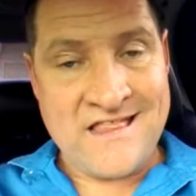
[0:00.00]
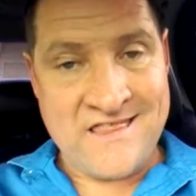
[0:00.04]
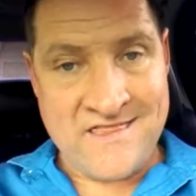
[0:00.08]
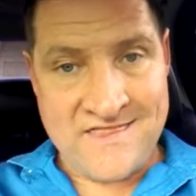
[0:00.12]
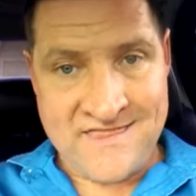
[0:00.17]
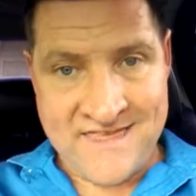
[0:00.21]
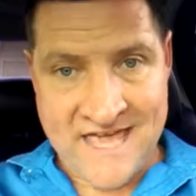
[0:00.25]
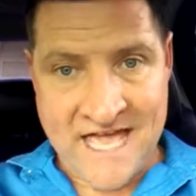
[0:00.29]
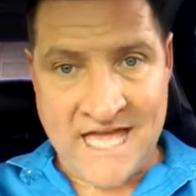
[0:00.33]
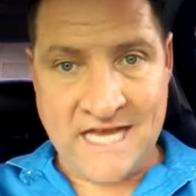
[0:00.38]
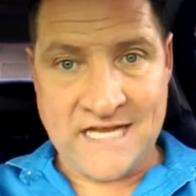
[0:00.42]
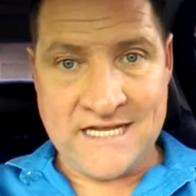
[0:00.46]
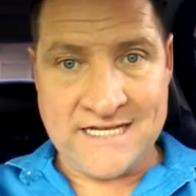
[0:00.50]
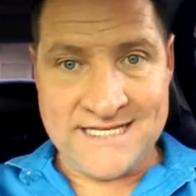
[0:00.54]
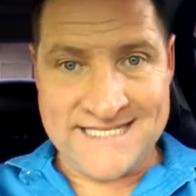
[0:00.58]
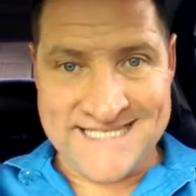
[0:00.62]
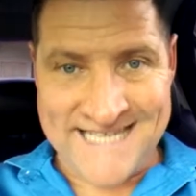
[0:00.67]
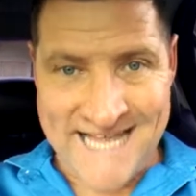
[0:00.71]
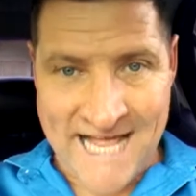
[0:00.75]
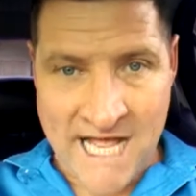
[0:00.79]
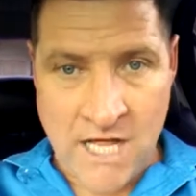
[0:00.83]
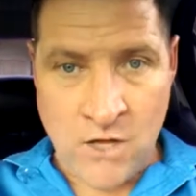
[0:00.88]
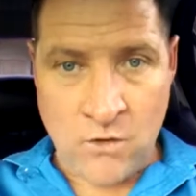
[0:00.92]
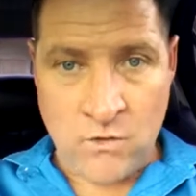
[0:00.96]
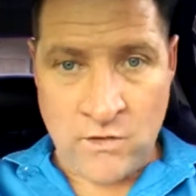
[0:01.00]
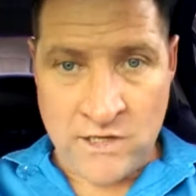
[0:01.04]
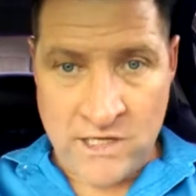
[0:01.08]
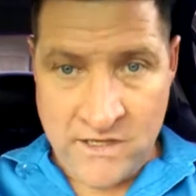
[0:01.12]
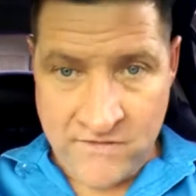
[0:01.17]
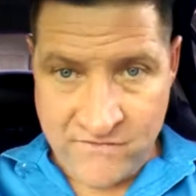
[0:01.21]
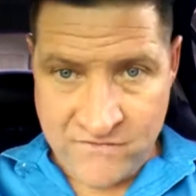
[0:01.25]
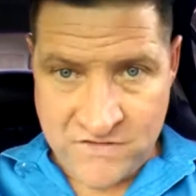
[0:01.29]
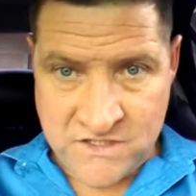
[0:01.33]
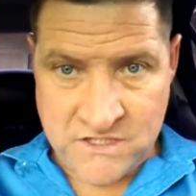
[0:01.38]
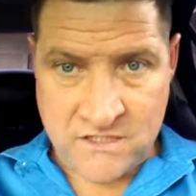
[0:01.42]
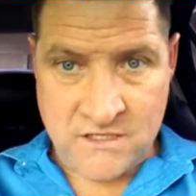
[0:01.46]
That is how
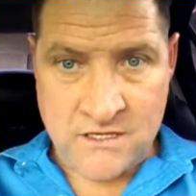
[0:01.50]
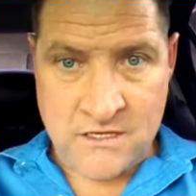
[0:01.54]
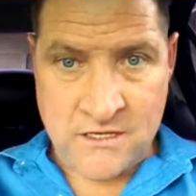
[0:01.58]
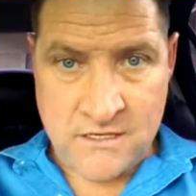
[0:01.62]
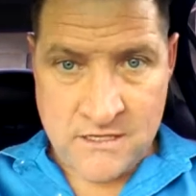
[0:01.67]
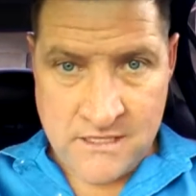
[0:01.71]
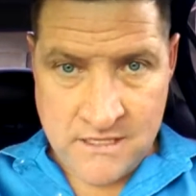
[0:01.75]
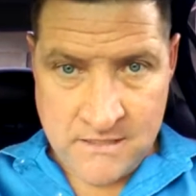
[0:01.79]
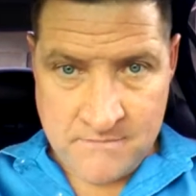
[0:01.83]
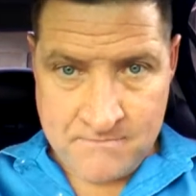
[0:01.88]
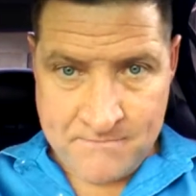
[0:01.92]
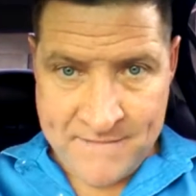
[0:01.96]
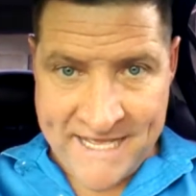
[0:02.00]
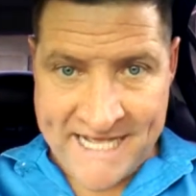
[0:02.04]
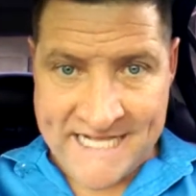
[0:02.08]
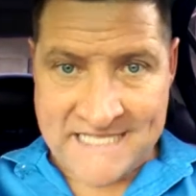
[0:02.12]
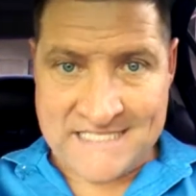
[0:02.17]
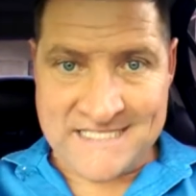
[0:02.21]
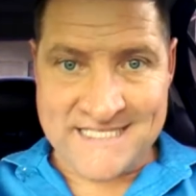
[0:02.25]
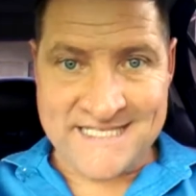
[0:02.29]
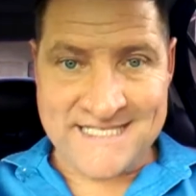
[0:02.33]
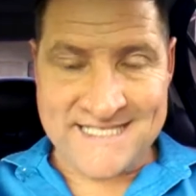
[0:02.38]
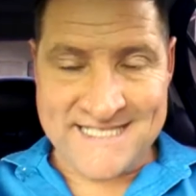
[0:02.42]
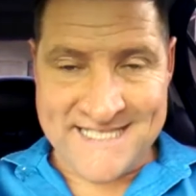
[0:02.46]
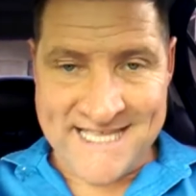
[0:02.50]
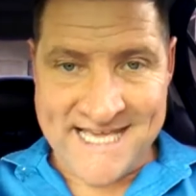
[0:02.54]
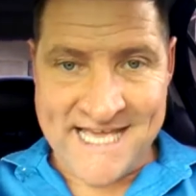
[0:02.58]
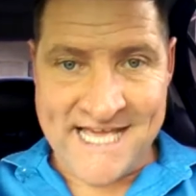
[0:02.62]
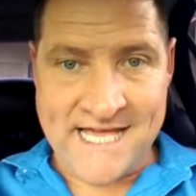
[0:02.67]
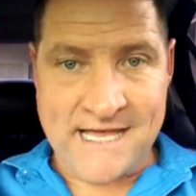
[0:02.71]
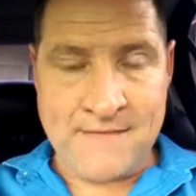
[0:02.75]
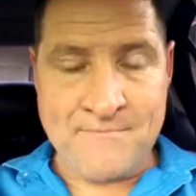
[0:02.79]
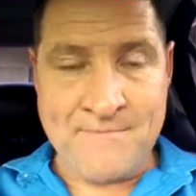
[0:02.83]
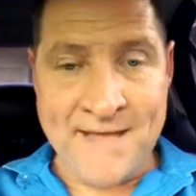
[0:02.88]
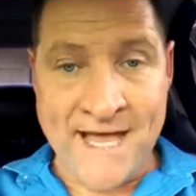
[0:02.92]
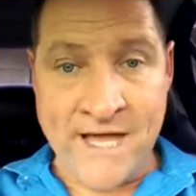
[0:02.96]
Lyft bases
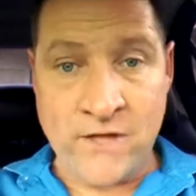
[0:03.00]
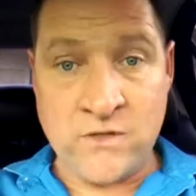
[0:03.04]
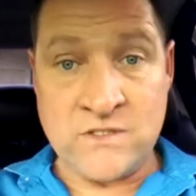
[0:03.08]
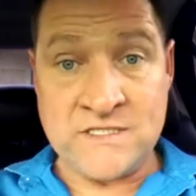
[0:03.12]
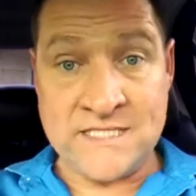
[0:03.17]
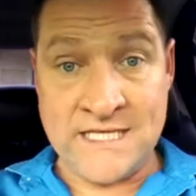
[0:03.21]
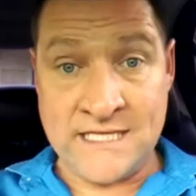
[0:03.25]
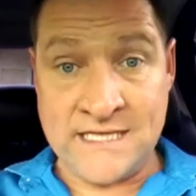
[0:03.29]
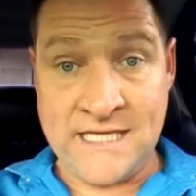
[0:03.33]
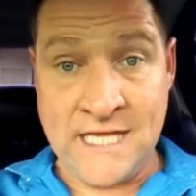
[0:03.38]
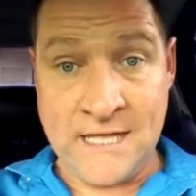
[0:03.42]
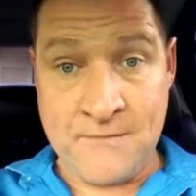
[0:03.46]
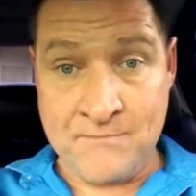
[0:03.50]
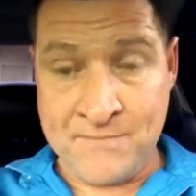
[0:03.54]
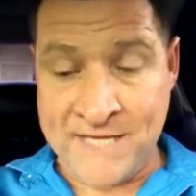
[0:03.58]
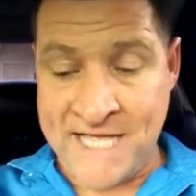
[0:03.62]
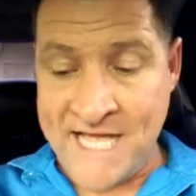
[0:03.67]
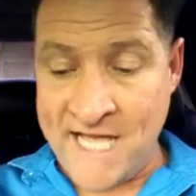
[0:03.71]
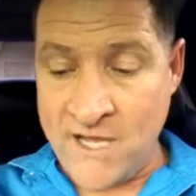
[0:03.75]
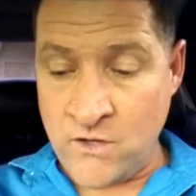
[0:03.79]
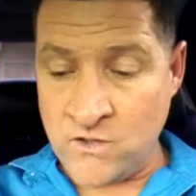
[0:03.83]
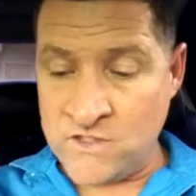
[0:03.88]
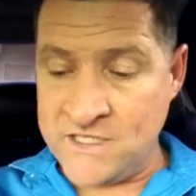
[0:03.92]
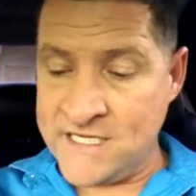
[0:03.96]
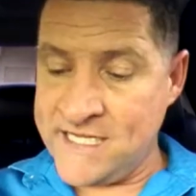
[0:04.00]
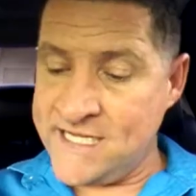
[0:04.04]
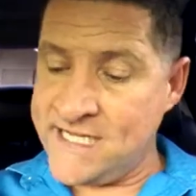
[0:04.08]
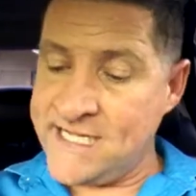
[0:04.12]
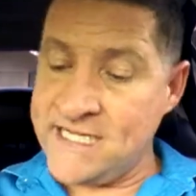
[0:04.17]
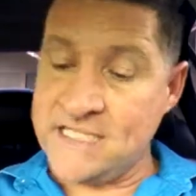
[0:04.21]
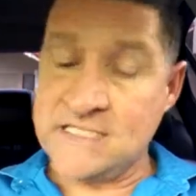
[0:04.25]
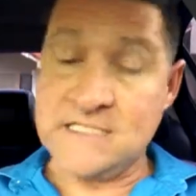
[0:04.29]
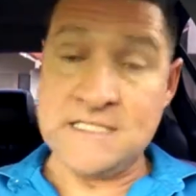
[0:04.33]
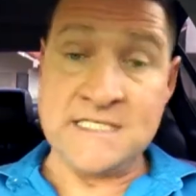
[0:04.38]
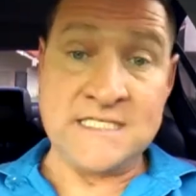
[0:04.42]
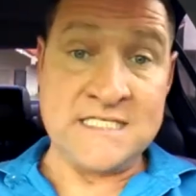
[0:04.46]
their amounts that they pay out.
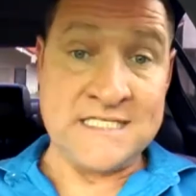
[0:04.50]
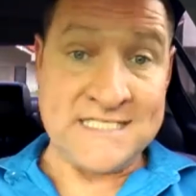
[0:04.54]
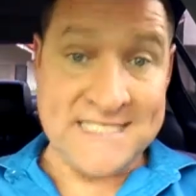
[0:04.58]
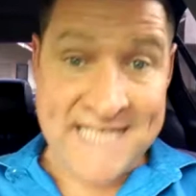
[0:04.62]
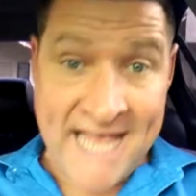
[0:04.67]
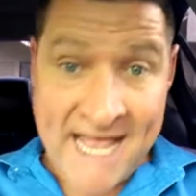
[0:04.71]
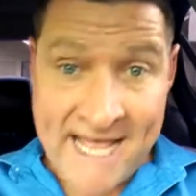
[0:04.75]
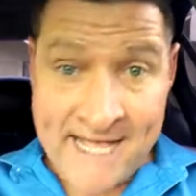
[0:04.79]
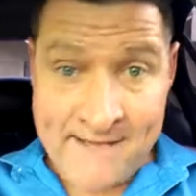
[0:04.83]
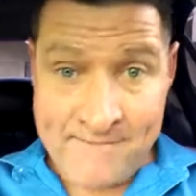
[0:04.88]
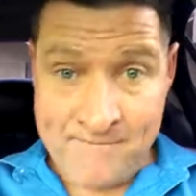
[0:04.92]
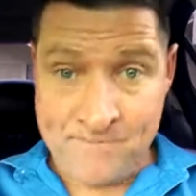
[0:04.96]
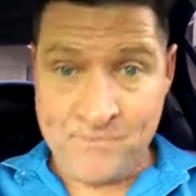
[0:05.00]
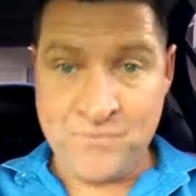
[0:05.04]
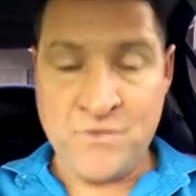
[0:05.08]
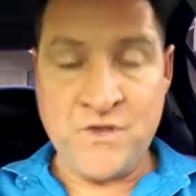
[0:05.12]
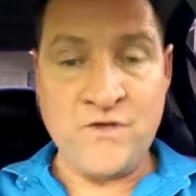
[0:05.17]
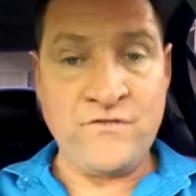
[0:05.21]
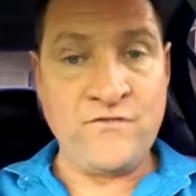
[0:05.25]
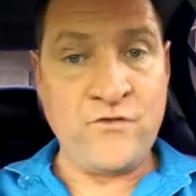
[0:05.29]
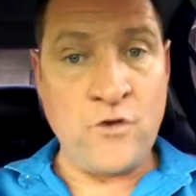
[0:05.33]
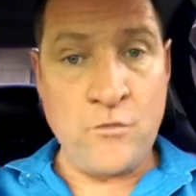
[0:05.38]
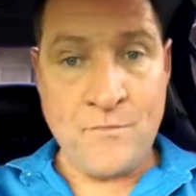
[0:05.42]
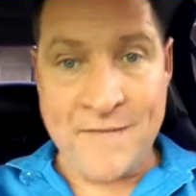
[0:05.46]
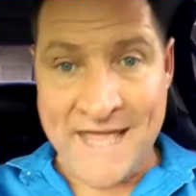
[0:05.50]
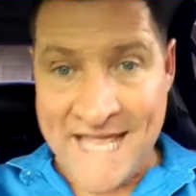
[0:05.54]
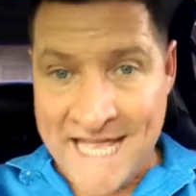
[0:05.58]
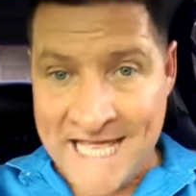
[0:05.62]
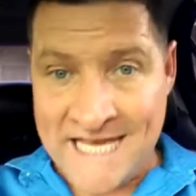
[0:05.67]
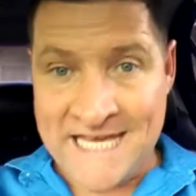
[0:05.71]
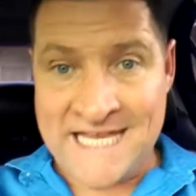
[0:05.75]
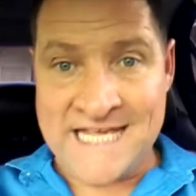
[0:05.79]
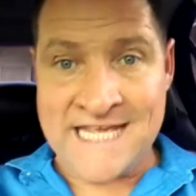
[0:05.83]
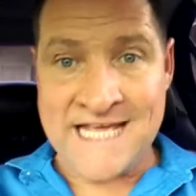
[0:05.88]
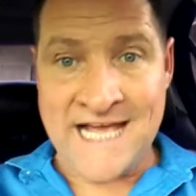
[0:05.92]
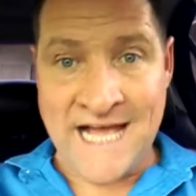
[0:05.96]
It's the same from
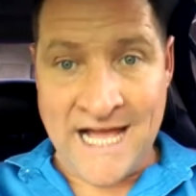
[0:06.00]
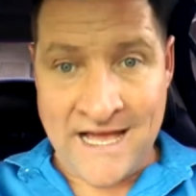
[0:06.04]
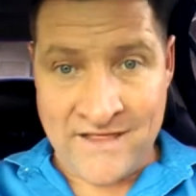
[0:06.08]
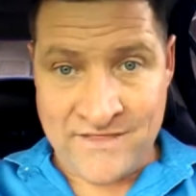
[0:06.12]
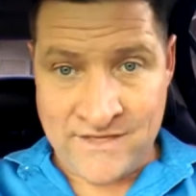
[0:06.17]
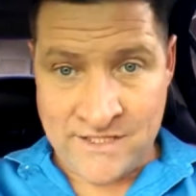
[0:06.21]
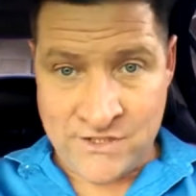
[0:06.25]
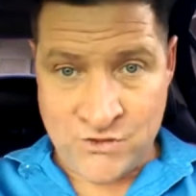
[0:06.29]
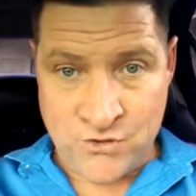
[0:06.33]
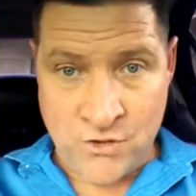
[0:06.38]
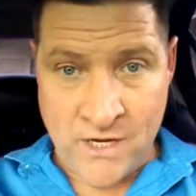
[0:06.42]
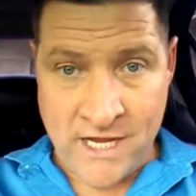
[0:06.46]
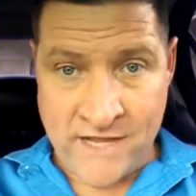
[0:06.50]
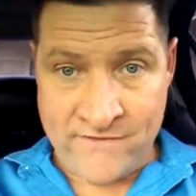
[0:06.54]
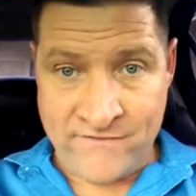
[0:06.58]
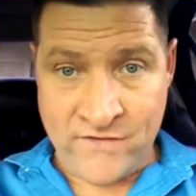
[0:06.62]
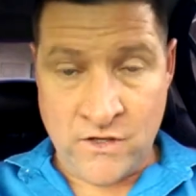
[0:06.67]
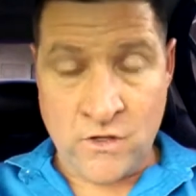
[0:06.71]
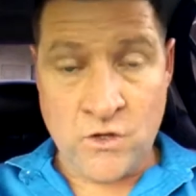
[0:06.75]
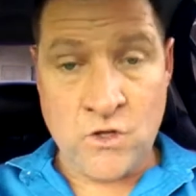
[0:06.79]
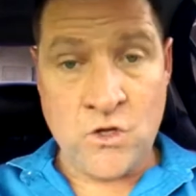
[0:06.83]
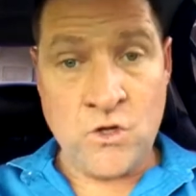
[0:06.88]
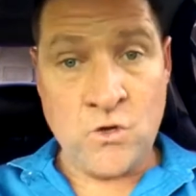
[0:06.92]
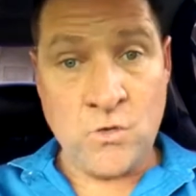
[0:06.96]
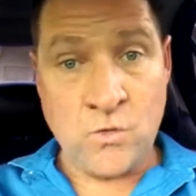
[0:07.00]
any other driver.